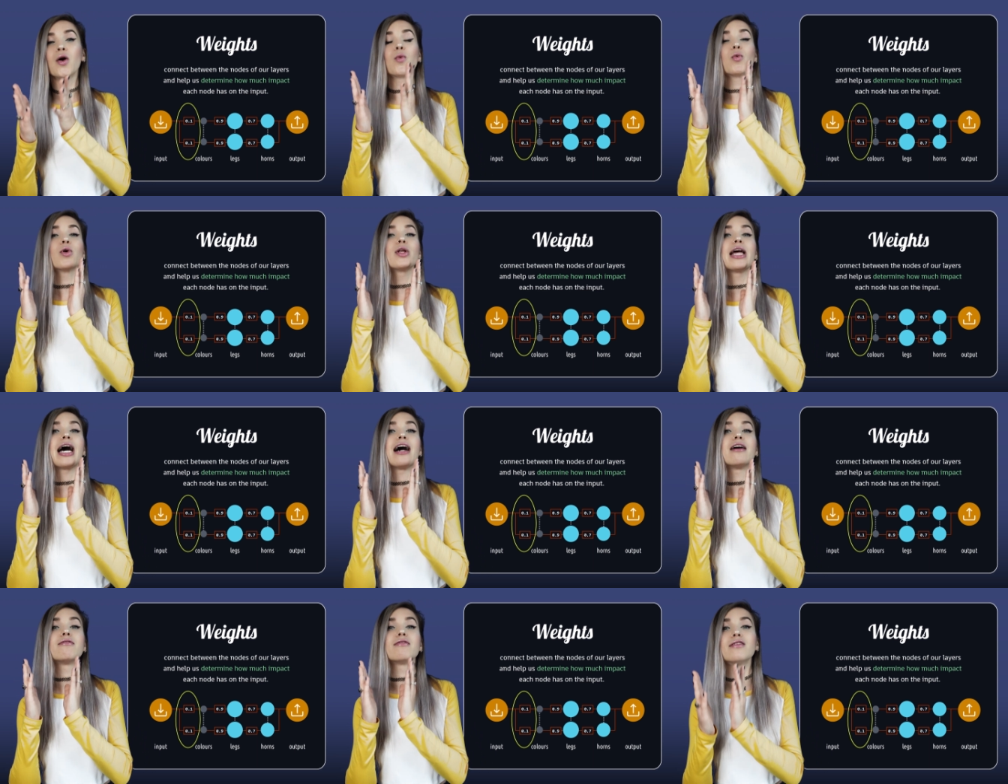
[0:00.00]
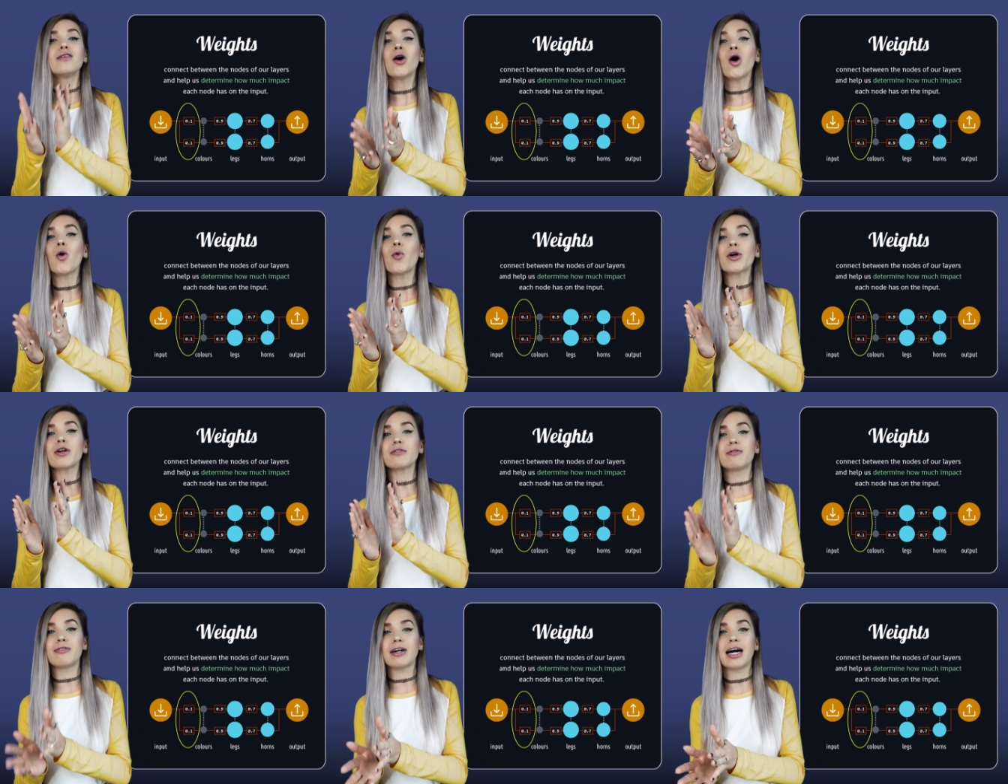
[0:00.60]
will have
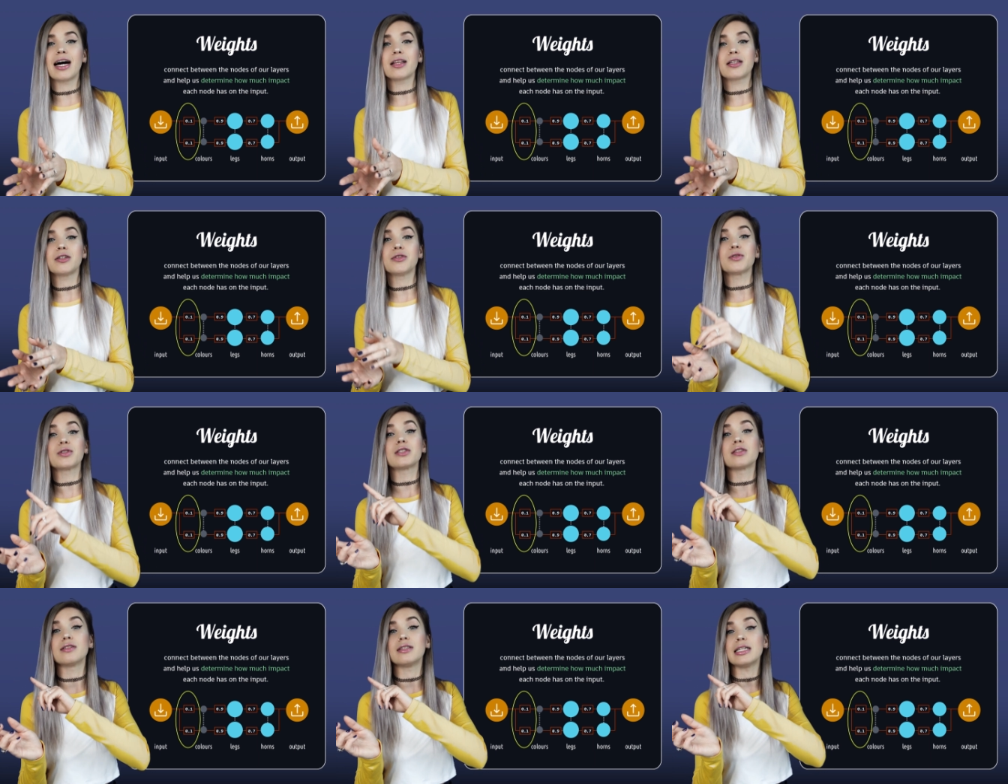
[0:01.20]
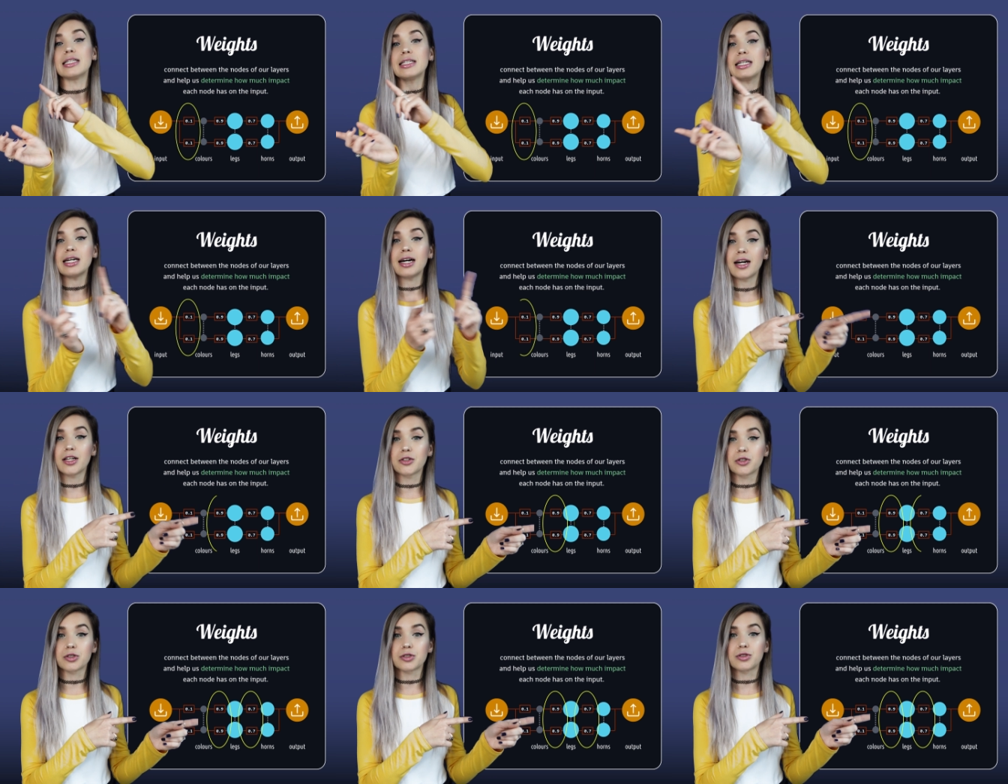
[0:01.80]
lower values than the
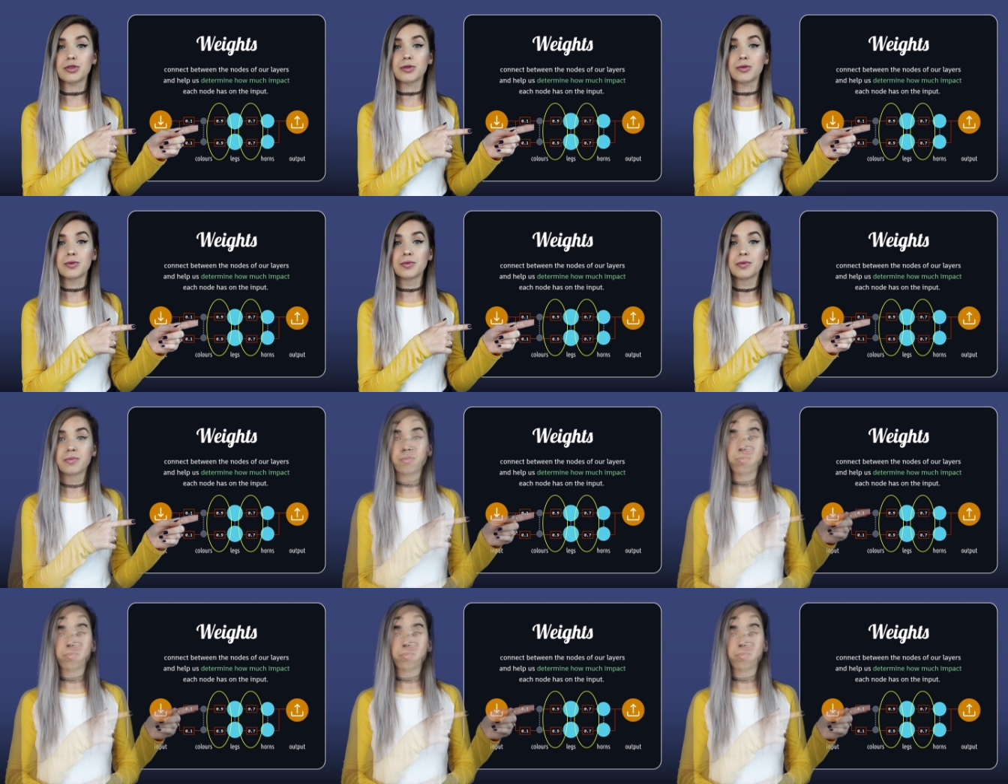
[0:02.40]
other two.